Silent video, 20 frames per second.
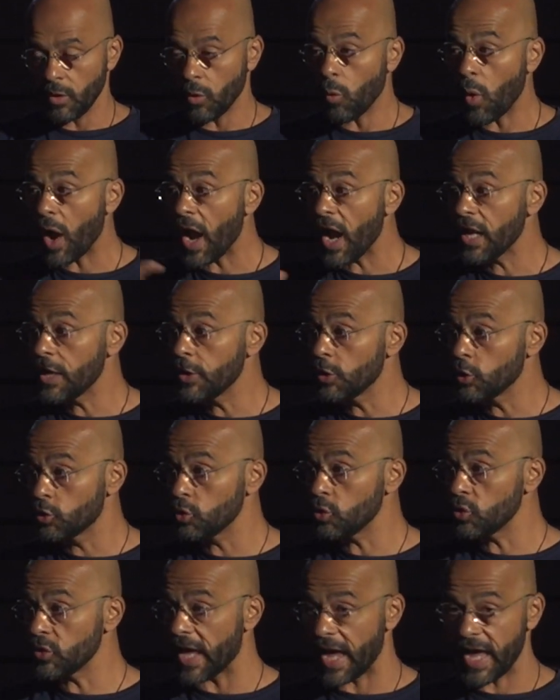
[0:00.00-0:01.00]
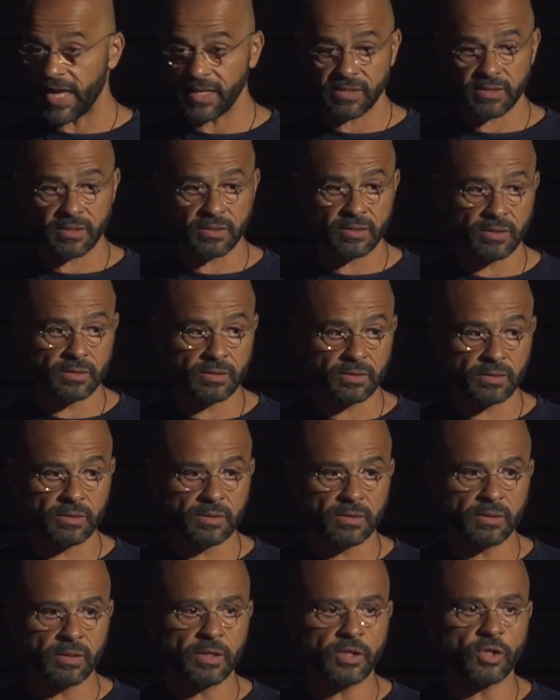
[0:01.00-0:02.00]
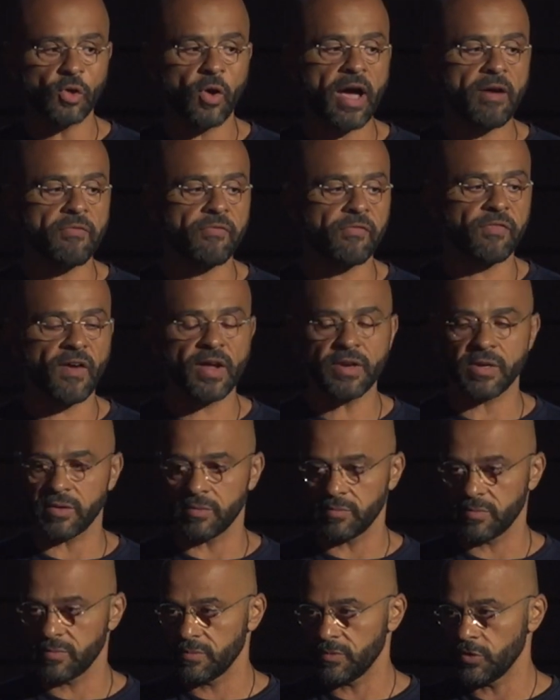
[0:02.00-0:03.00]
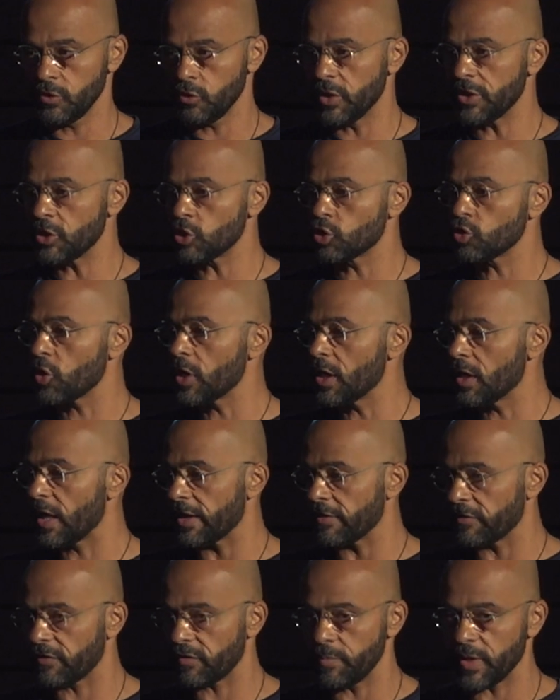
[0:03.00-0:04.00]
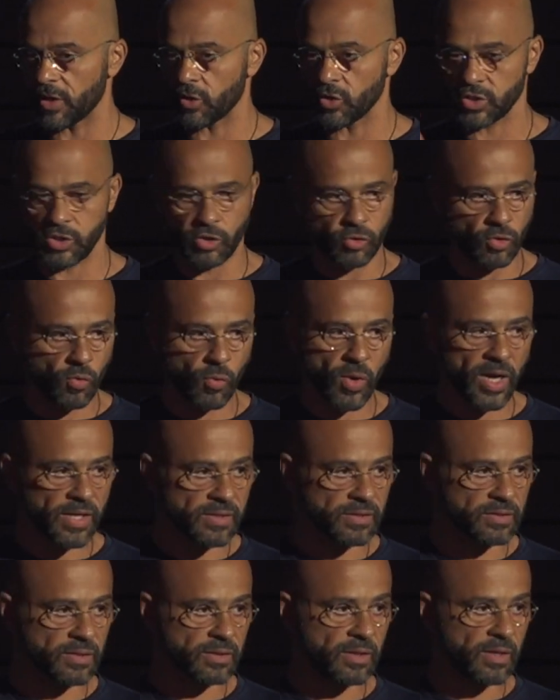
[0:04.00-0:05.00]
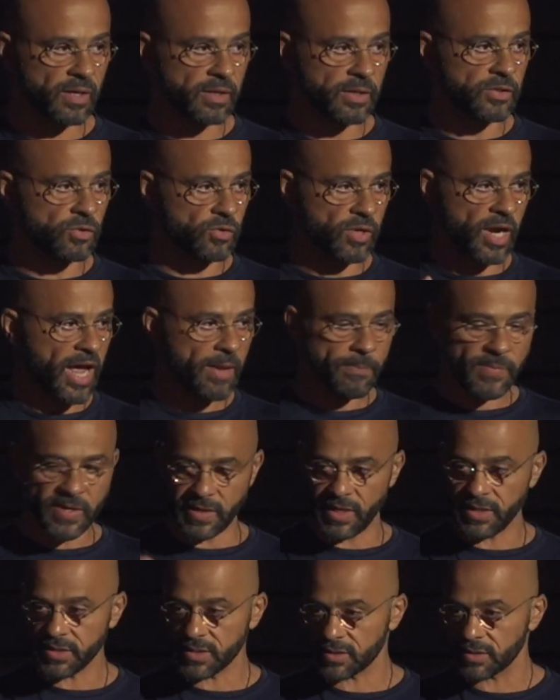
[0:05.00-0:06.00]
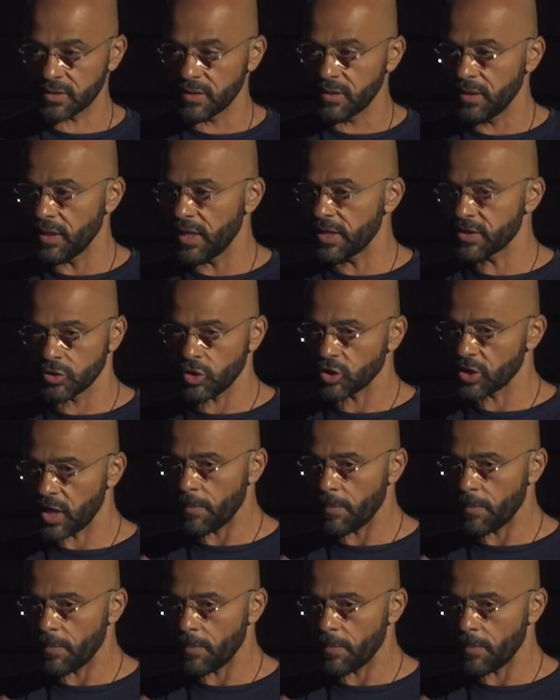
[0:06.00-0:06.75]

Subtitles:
While you do that, you have fun. You enjoy life, because you know what? Your happiness is not